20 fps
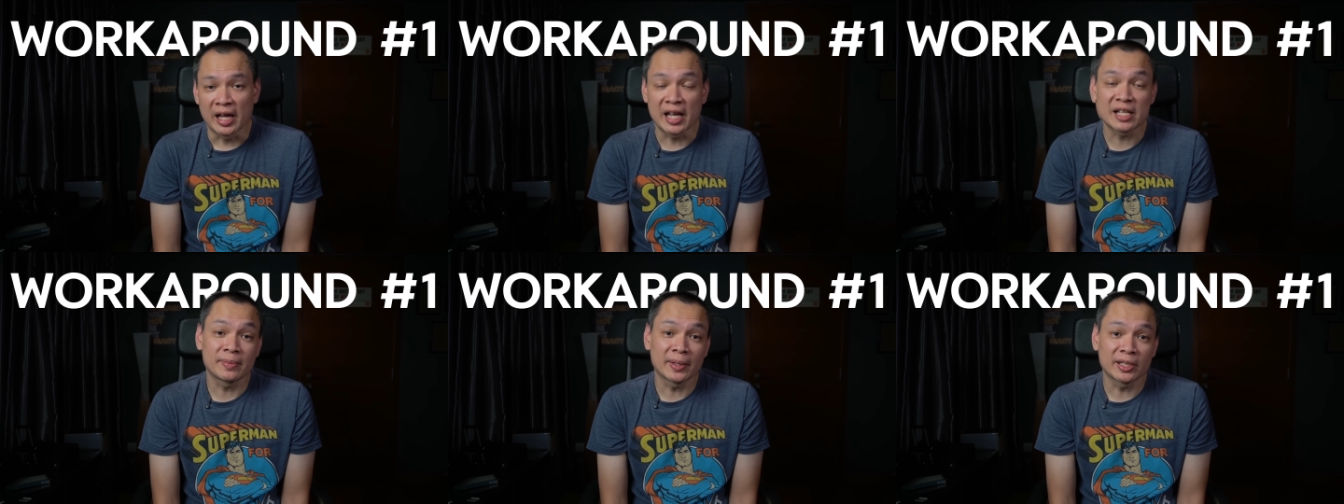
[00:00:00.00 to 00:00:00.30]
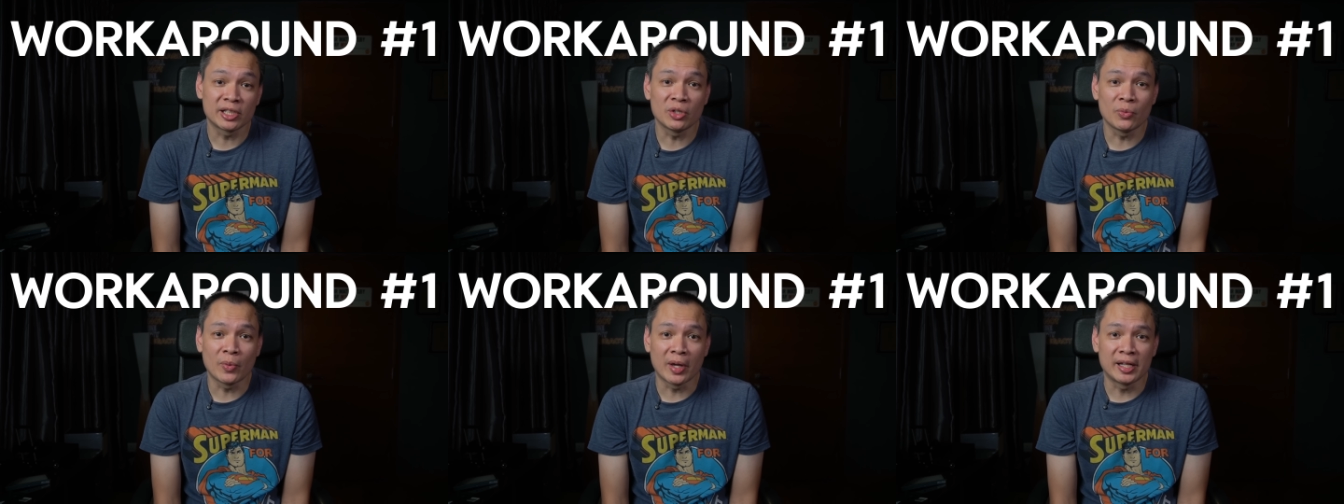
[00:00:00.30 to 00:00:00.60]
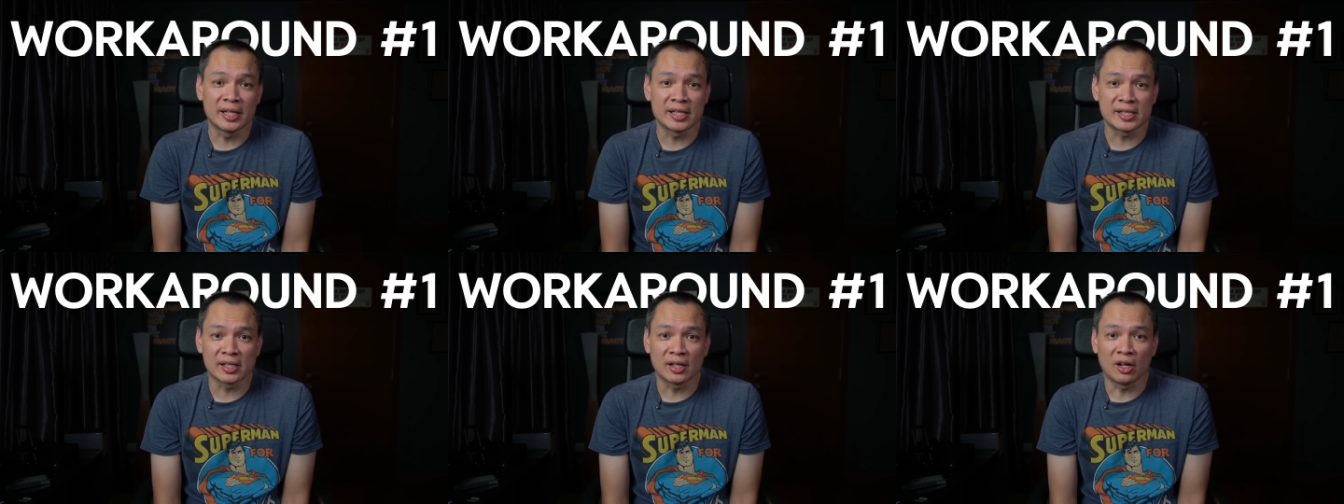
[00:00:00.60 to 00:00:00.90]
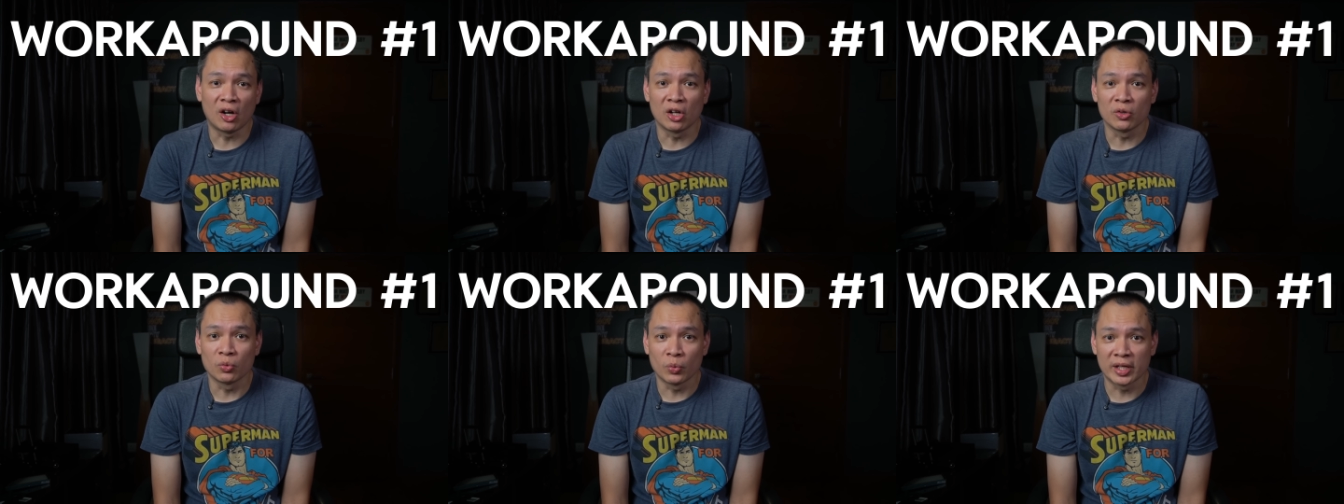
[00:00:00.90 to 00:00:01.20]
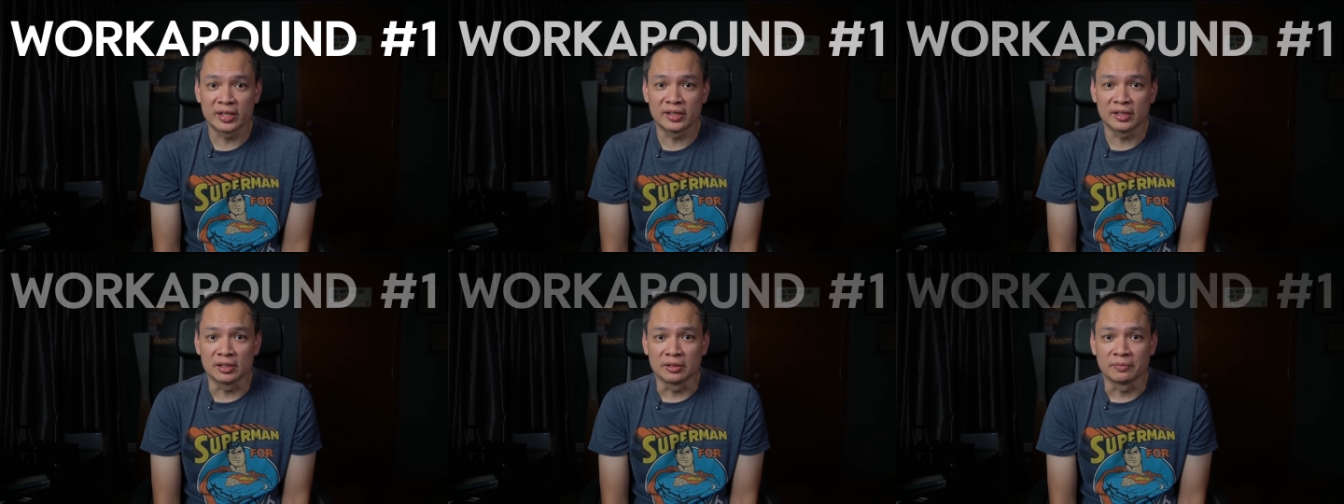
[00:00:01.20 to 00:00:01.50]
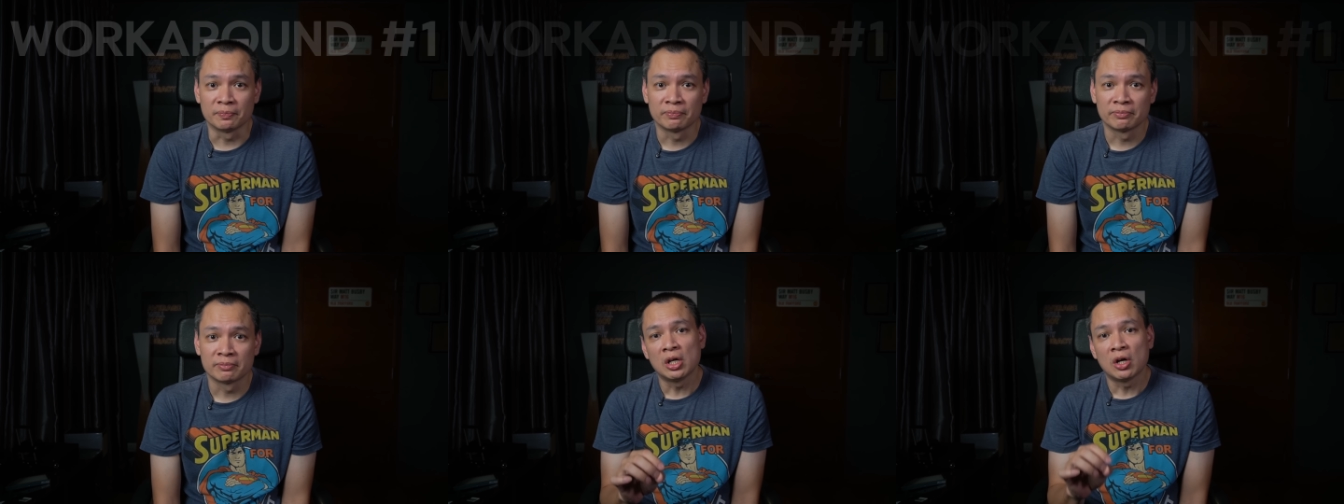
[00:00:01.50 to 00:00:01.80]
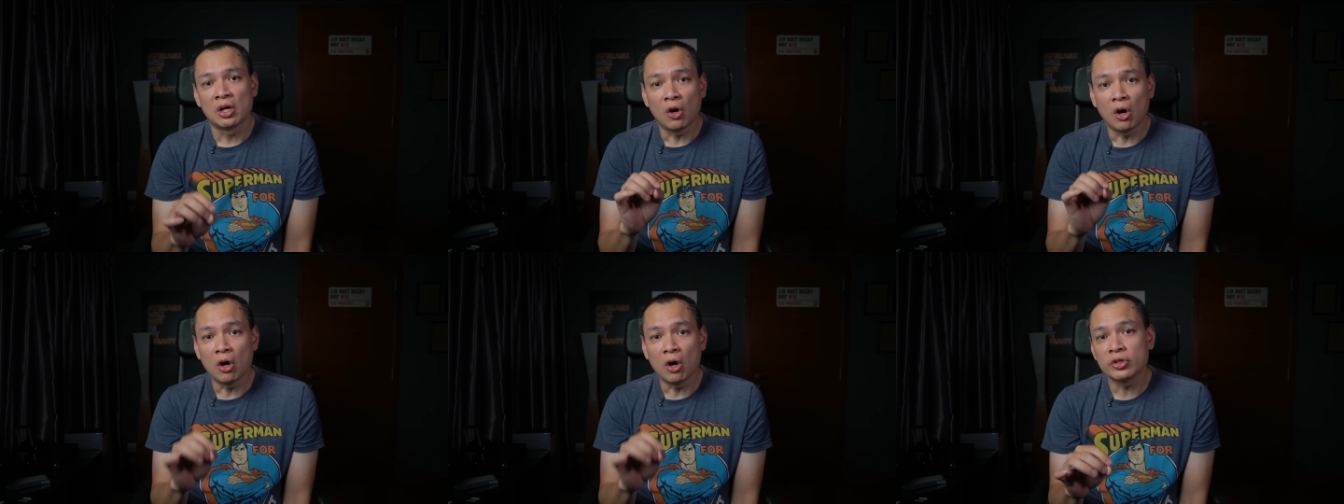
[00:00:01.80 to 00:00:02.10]
especially when it's a hot weather.
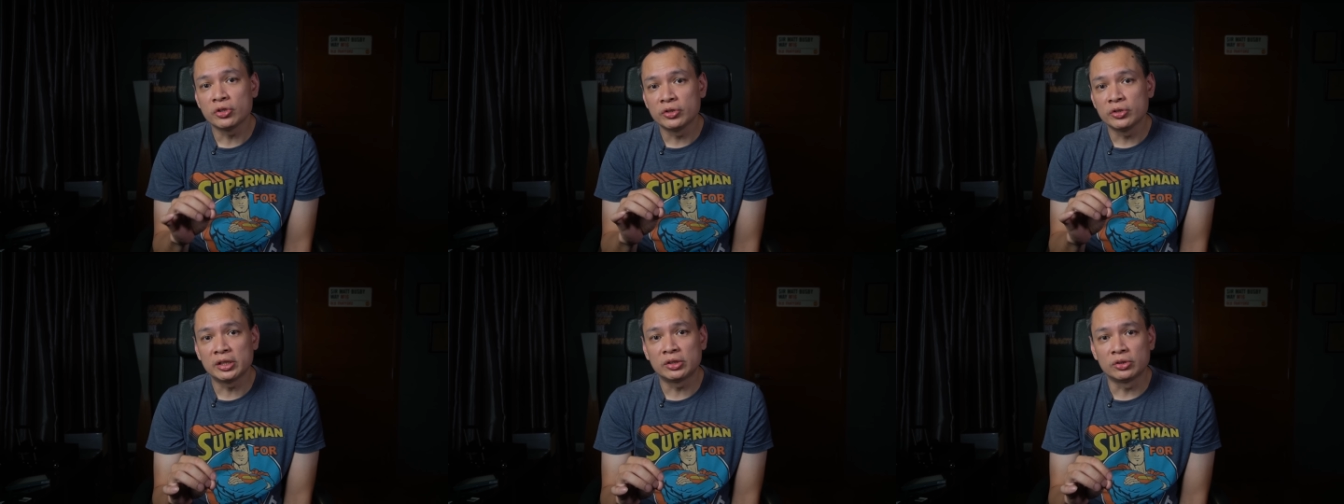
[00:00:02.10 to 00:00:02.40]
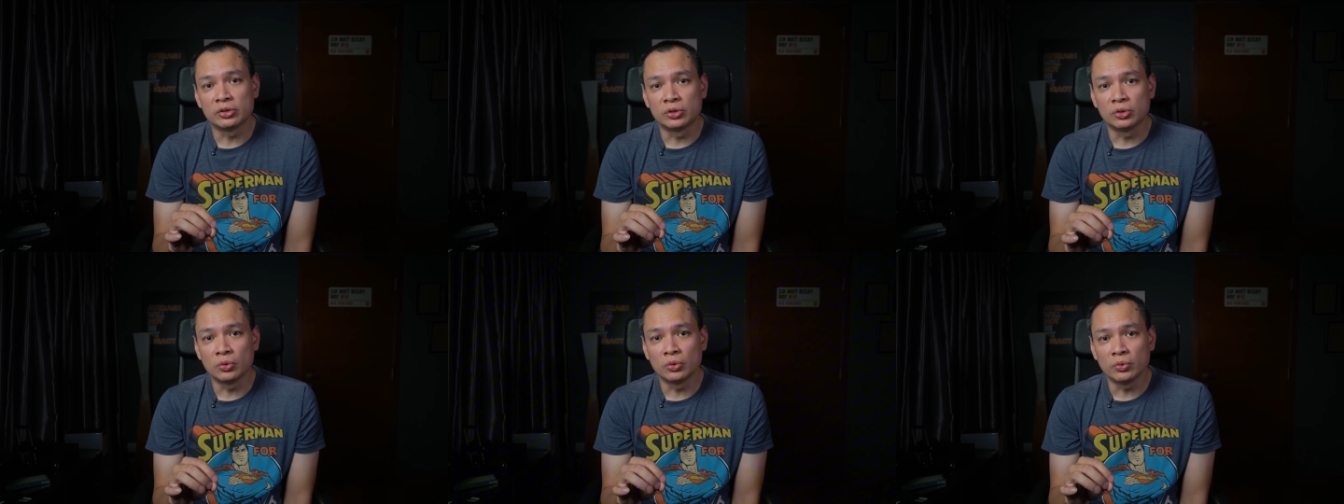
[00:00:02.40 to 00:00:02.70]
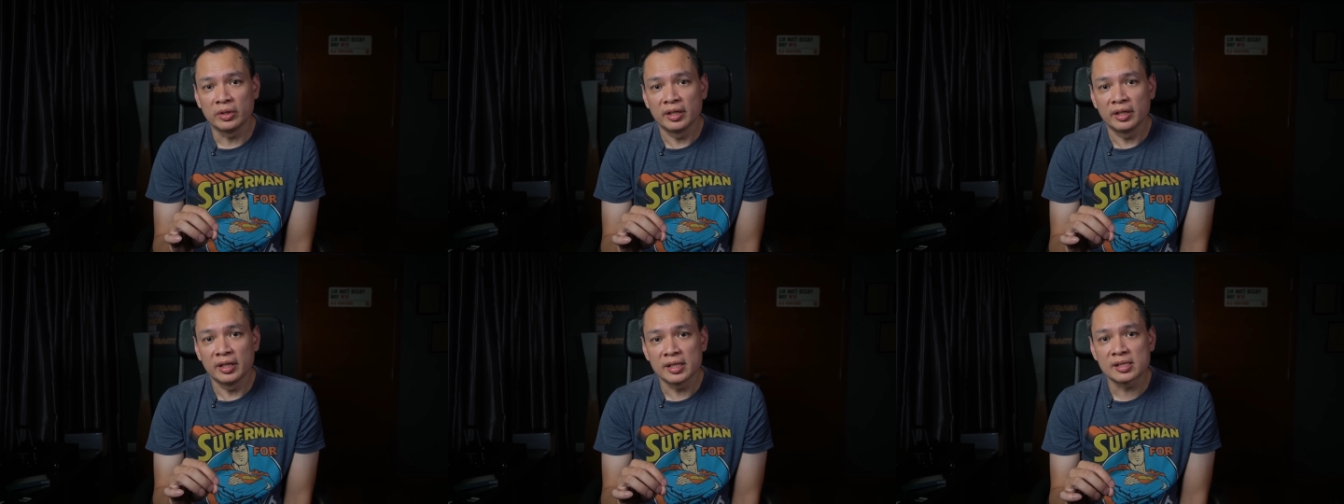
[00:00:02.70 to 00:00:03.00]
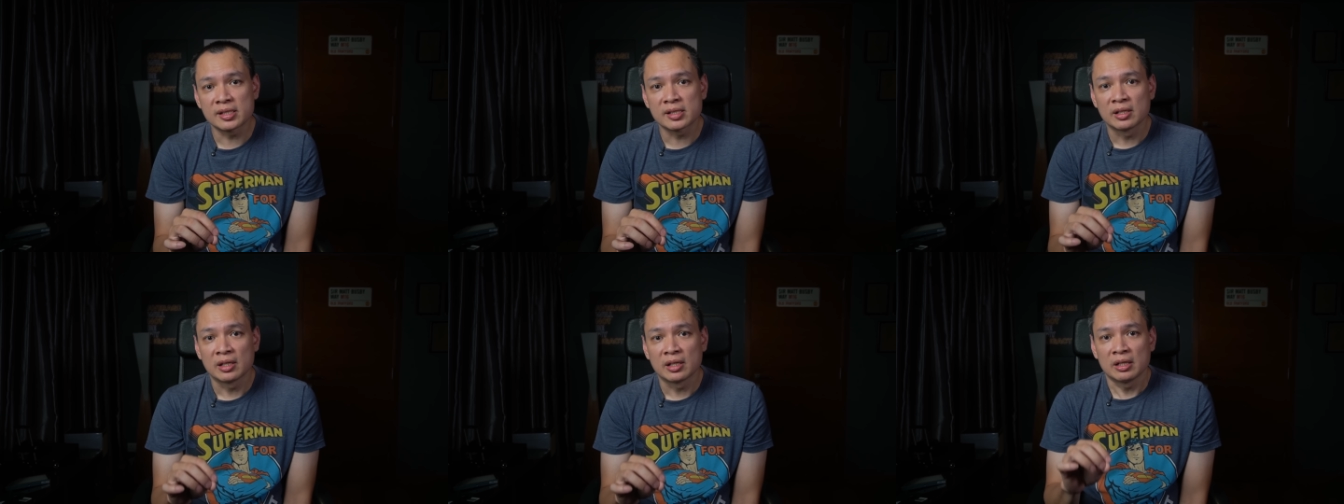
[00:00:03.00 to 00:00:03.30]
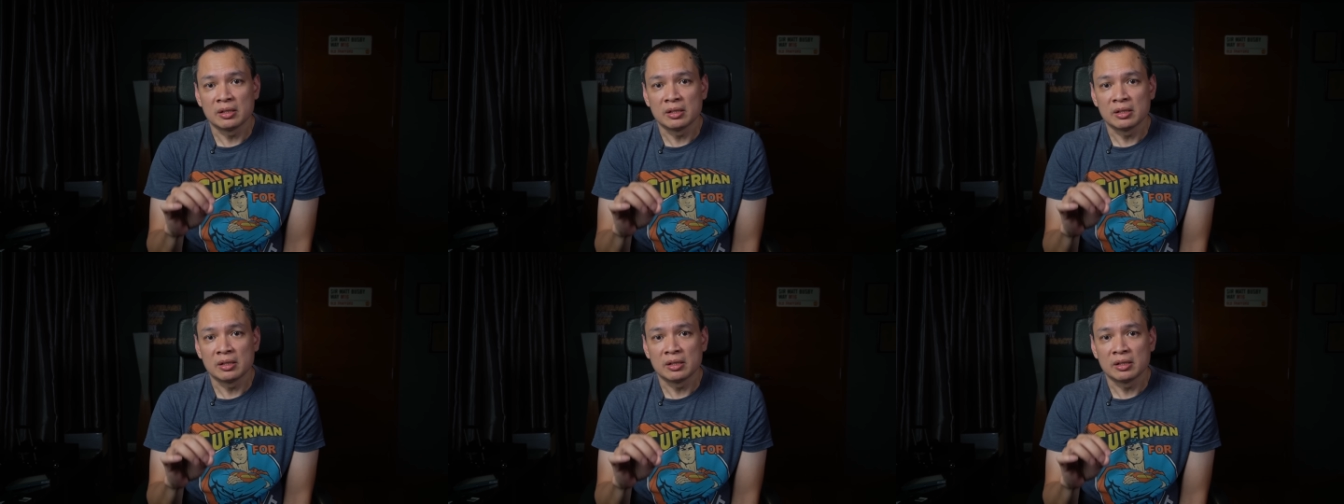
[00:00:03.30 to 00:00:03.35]
All you need to do is